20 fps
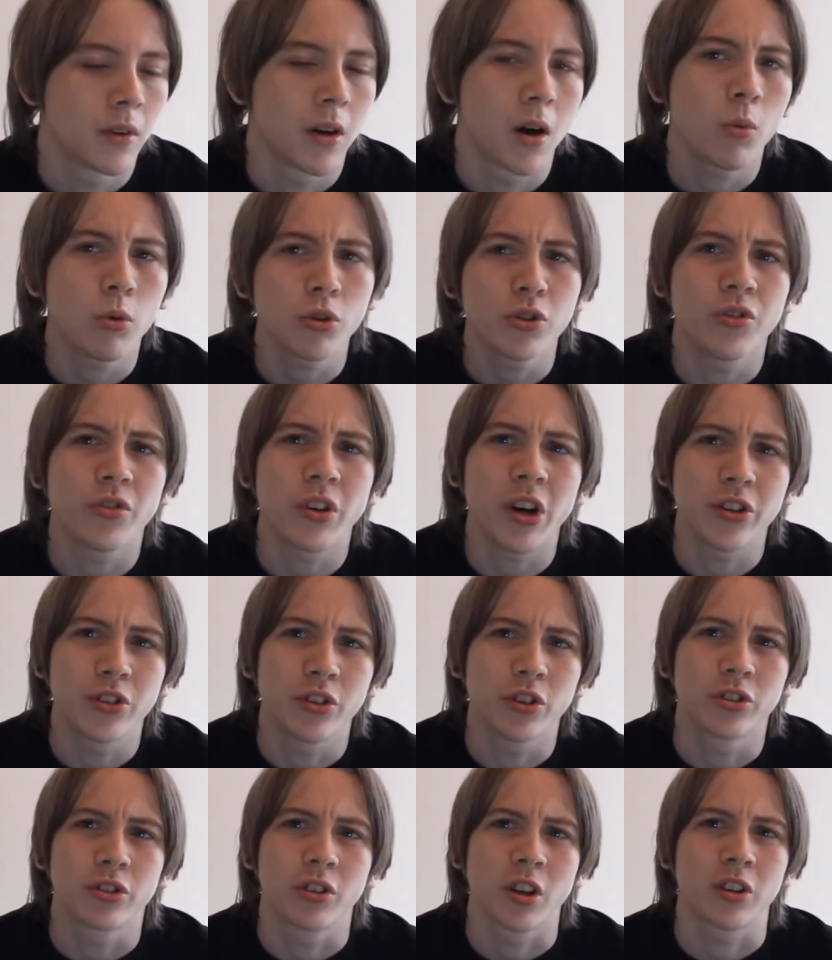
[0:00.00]
I wasn't very
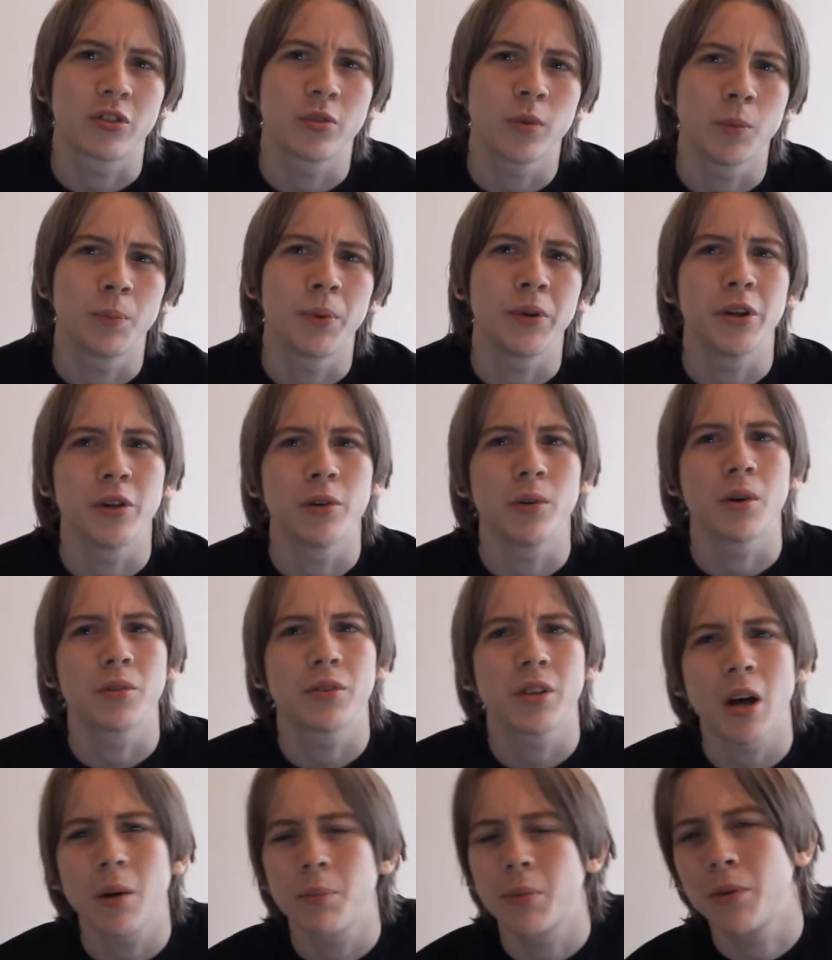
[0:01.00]
successful, but you know, I
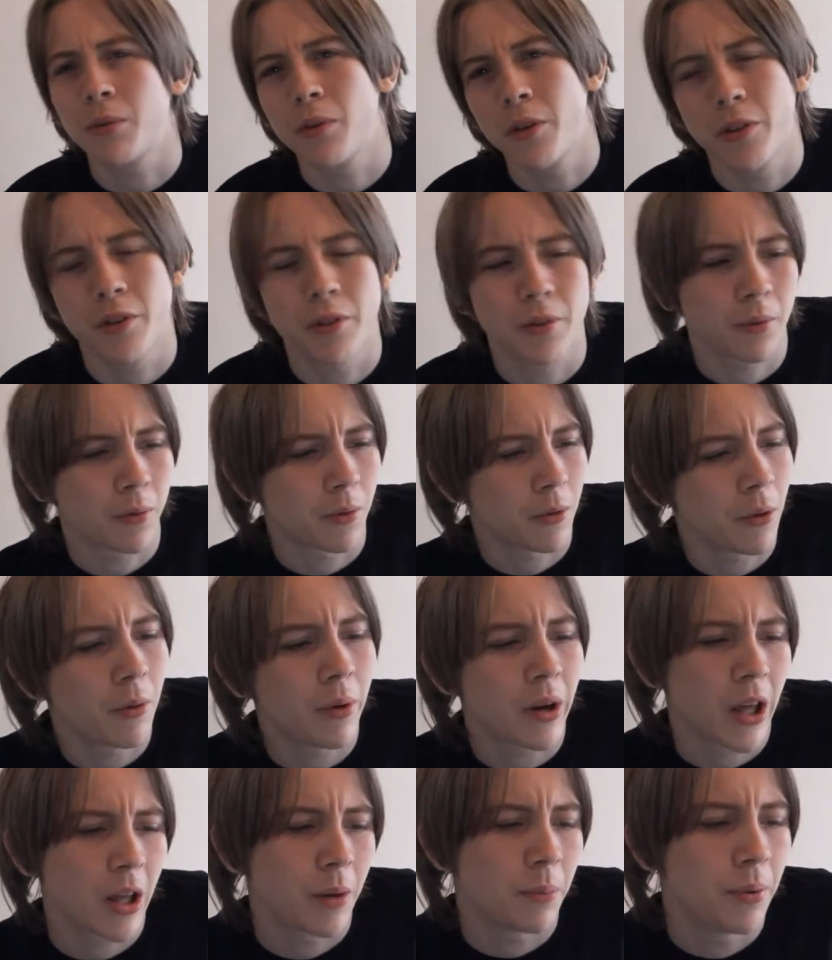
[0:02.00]
was happy with
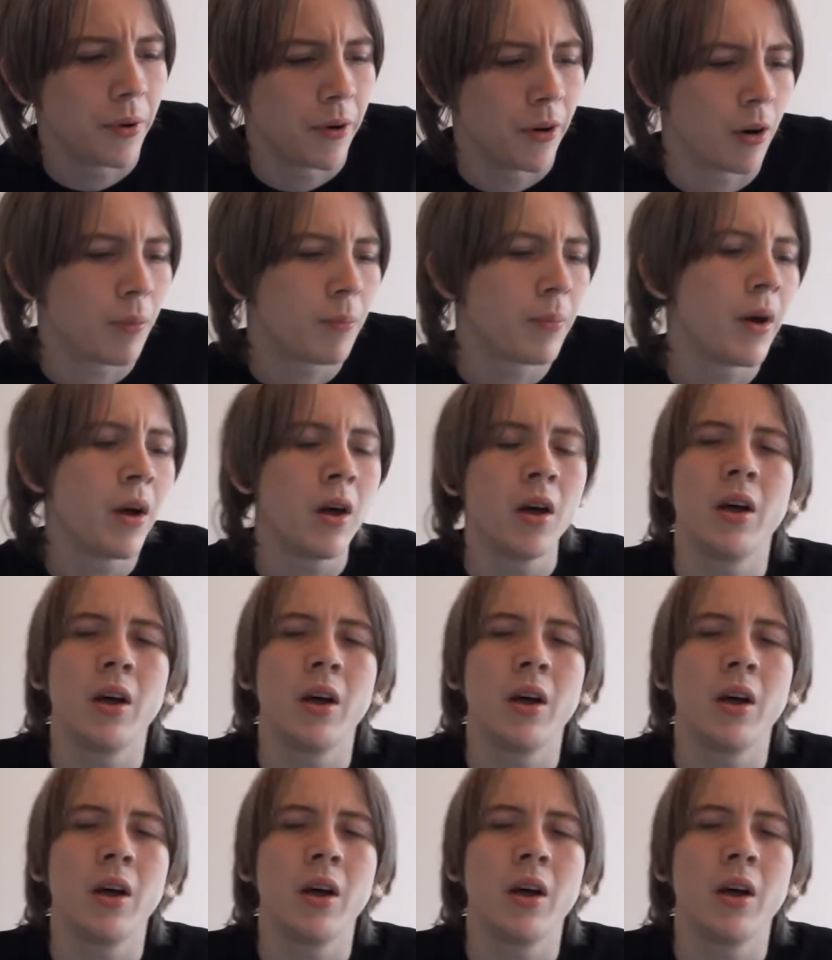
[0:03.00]
what I'd put up.